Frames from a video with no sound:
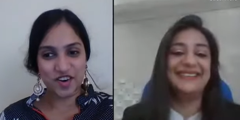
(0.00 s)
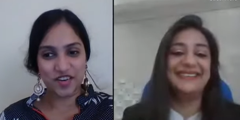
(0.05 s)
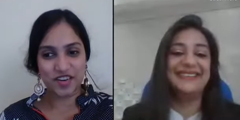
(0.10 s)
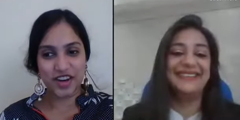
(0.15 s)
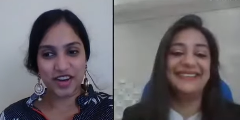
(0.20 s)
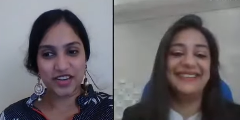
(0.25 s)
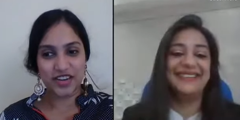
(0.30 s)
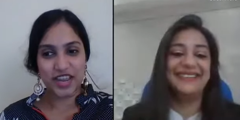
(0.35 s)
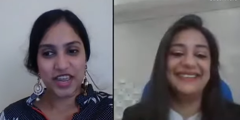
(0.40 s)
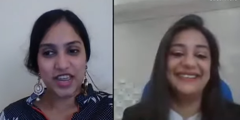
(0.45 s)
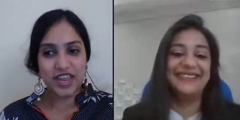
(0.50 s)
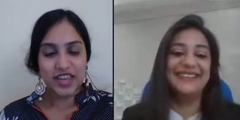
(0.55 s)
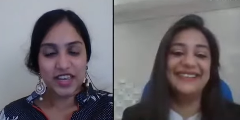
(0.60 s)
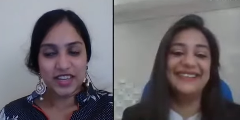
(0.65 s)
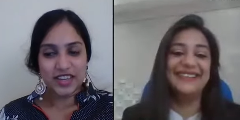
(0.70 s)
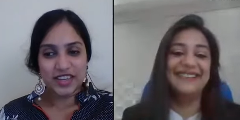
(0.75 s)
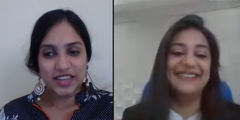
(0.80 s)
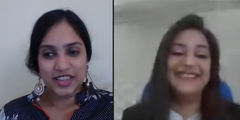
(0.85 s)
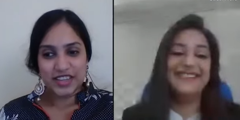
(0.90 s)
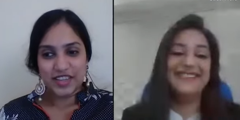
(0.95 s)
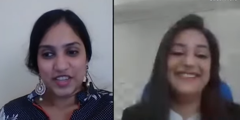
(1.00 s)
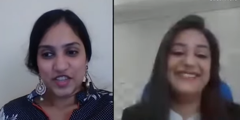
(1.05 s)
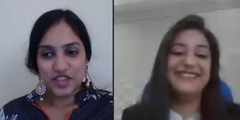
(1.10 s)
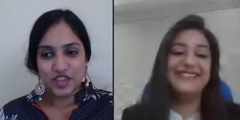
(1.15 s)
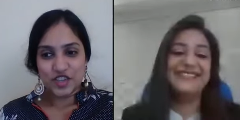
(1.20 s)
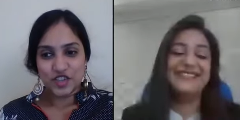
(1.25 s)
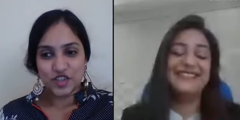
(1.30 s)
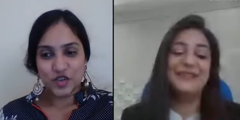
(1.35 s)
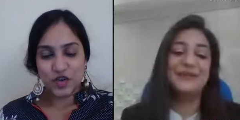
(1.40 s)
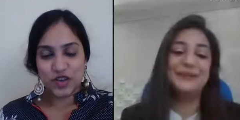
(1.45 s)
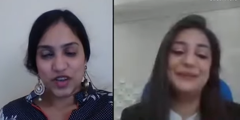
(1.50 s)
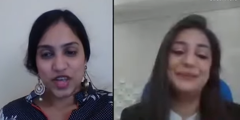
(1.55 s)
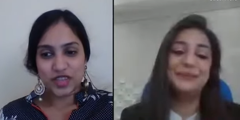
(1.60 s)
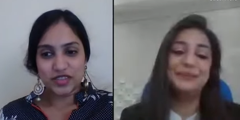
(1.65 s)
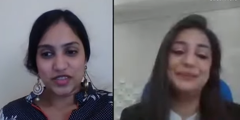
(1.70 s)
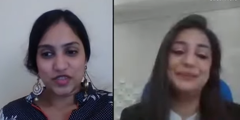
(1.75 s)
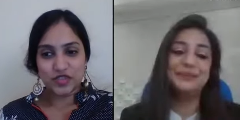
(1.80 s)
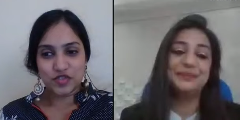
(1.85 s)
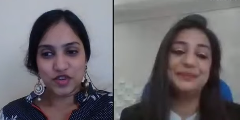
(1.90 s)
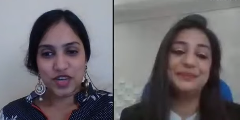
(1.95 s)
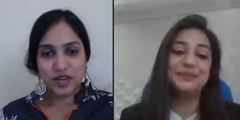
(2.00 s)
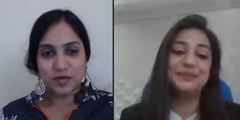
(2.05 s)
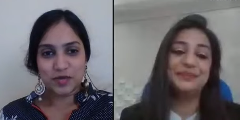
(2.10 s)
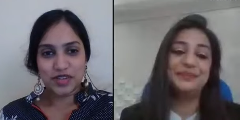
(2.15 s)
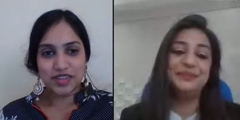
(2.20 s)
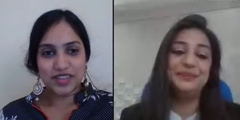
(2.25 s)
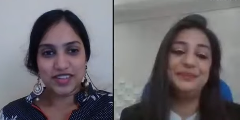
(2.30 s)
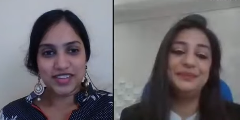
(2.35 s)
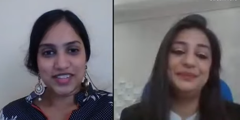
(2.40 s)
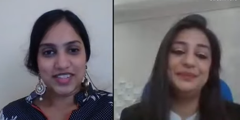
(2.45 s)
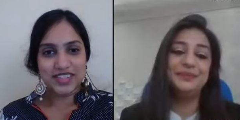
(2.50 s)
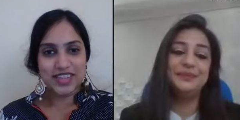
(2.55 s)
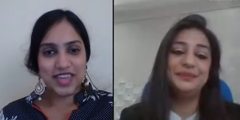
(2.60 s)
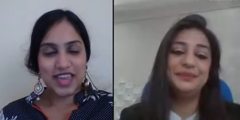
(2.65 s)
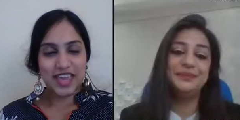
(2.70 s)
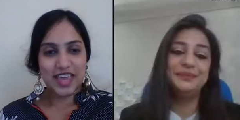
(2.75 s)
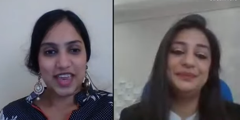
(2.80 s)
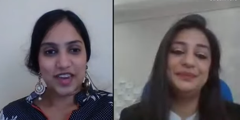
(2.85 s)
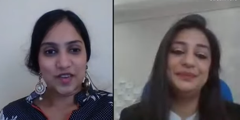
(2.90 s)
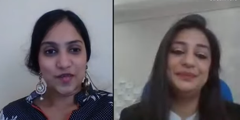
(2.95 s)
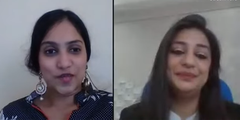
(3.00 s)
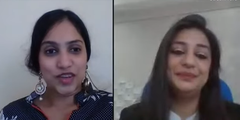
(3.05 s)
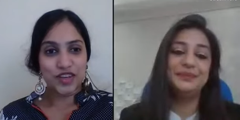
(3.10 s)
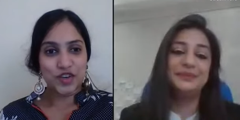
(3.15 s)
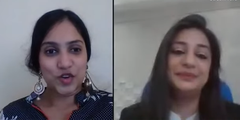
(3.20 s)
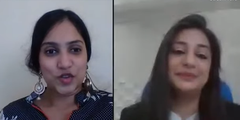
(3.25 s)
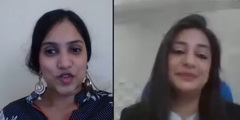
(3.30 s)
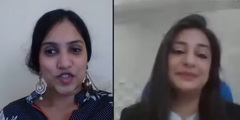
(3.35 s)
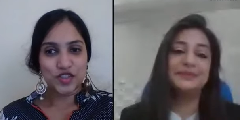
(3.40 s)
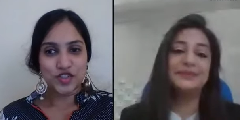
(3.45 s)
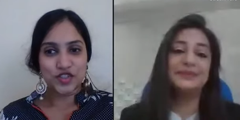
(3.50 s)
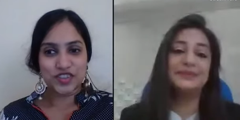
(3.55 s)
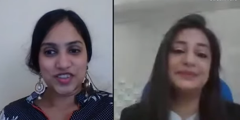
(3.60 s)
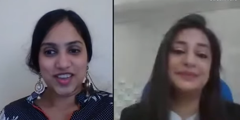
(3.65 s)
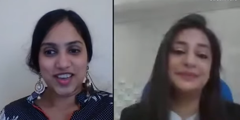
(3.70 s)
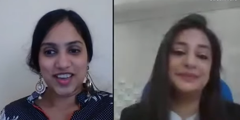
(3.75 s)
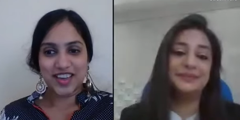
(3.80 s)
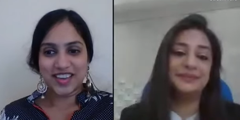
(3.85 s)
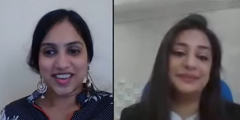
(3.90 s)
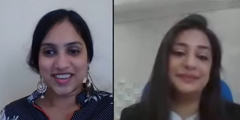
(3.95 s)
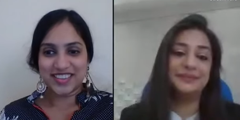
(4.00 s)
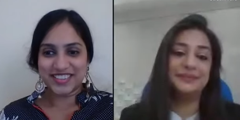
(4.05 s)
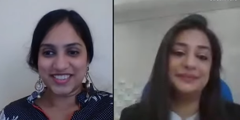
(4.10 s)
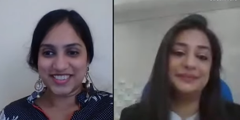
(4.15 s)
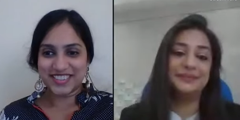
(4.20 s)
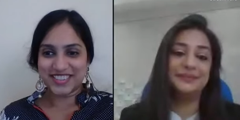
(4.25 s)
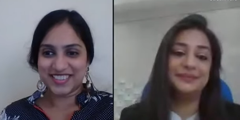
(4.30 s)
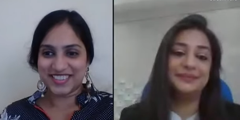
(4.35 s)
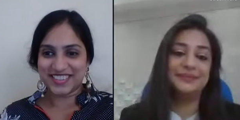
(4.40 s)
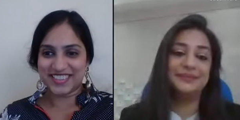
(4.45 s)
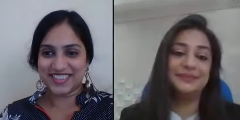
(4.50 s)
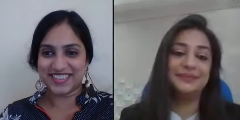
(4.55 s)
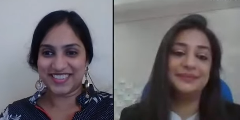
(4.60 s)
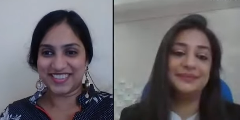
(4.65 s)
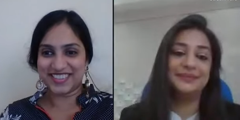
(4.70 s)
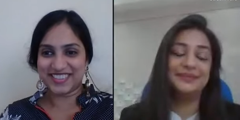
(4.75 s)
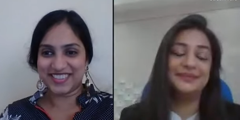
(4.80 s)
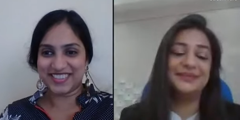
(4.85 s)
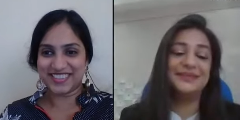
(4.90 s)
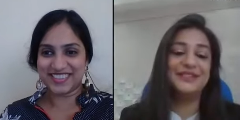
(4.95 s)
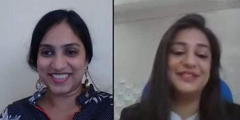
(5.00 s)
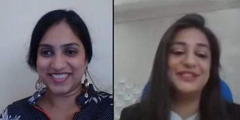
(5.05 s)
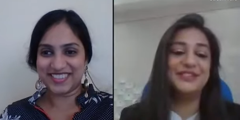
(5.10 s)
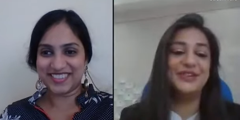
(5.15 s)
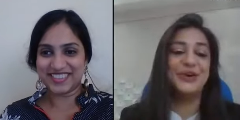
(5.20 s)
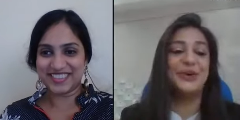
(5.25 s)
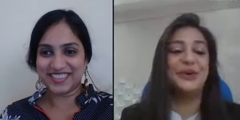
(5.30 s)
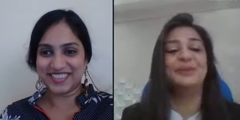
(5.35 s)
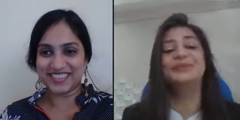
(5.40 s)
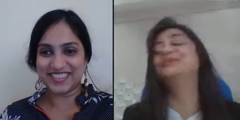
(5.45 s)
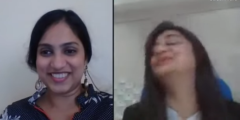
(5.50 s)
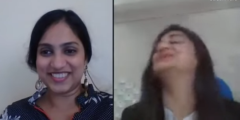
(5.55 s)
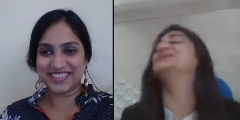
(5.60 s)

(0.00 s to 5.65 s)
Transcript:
Speaker 1: Mm-hmm. So, another three minutes, and we're good to start. Sure.